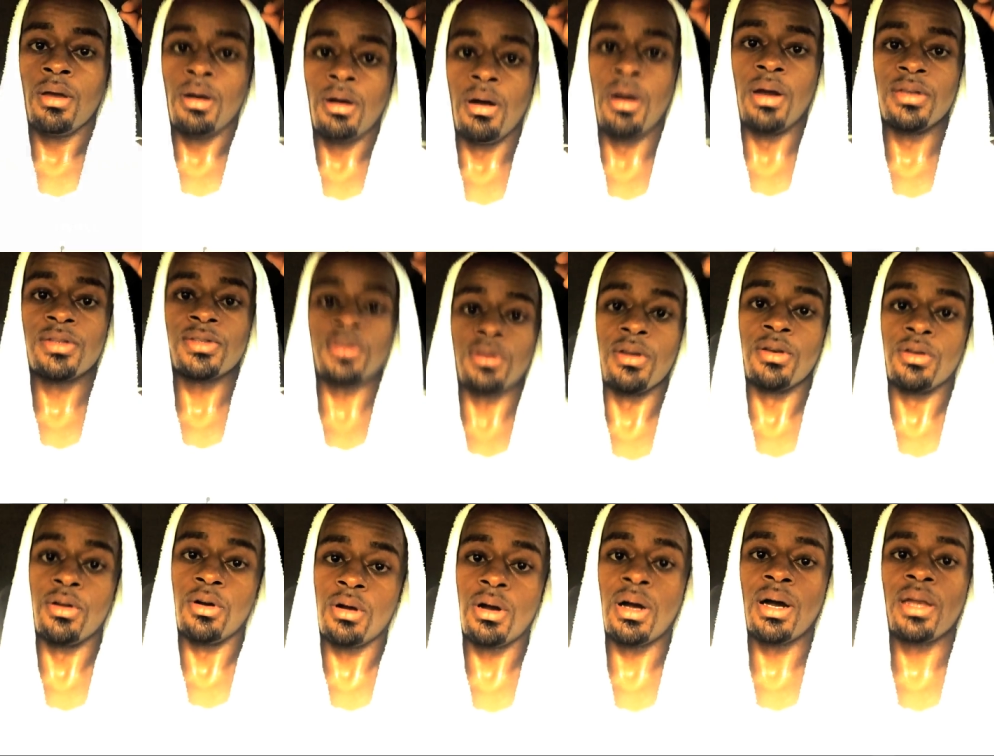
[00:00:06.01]
All right, so I
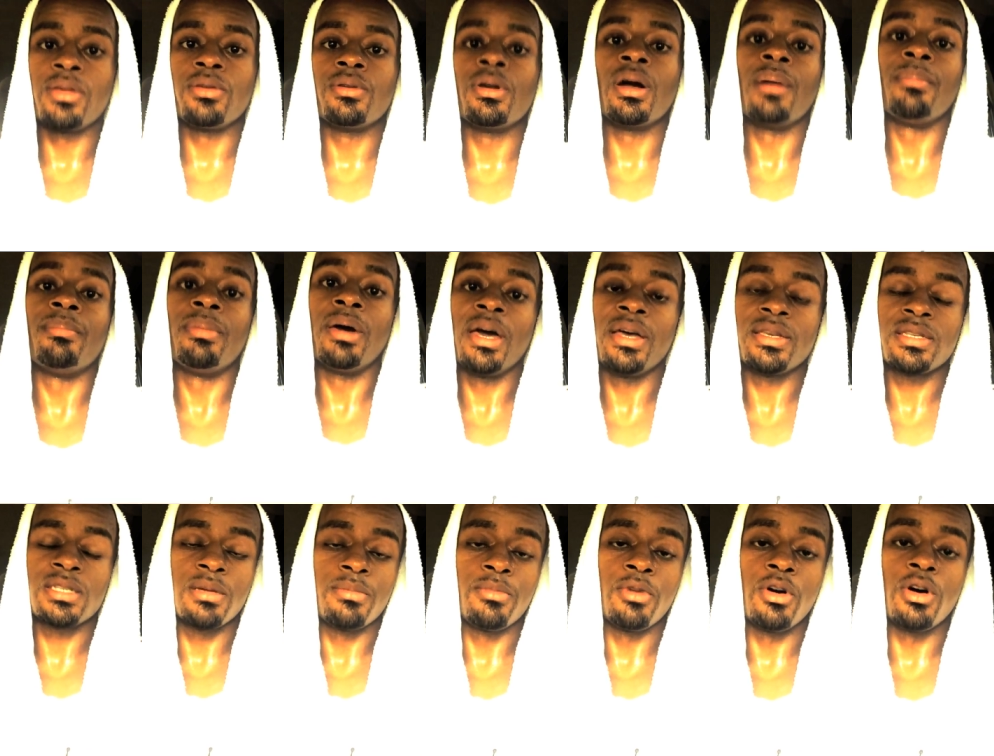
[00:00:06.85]
know a lot of you got
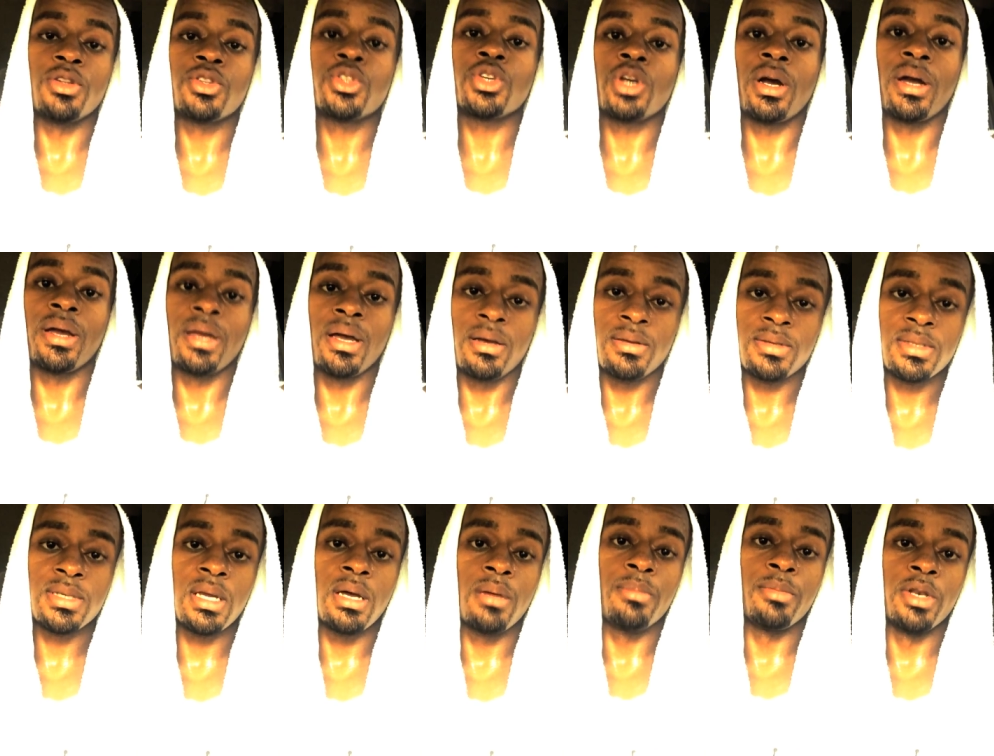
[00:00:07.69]
basketball
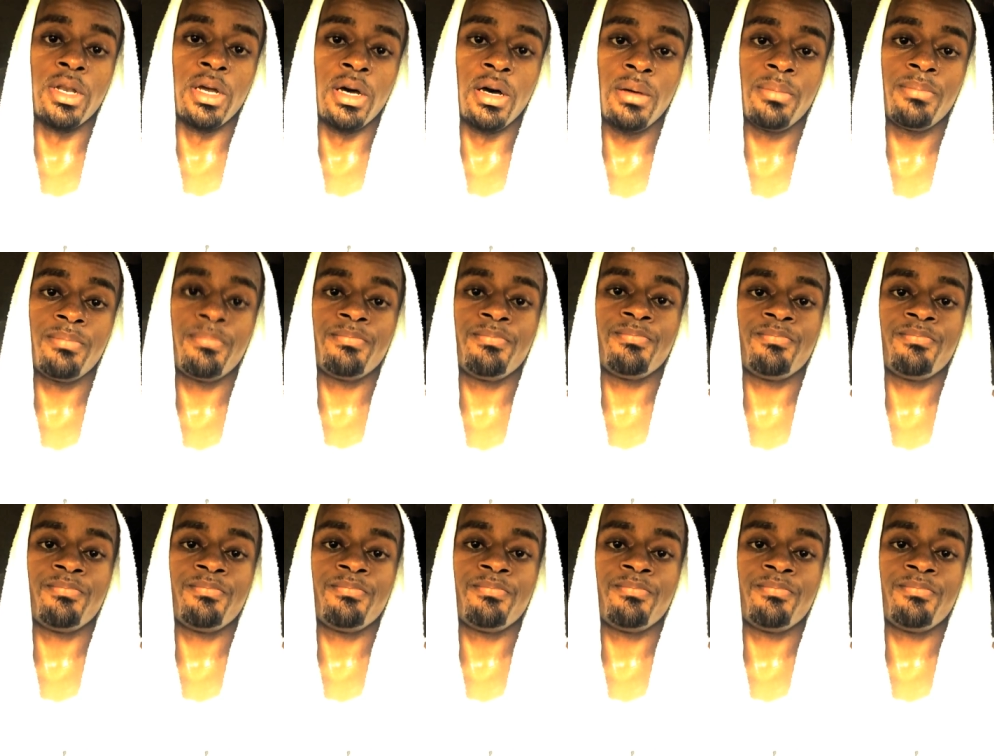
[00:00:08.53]
tryouts coming up.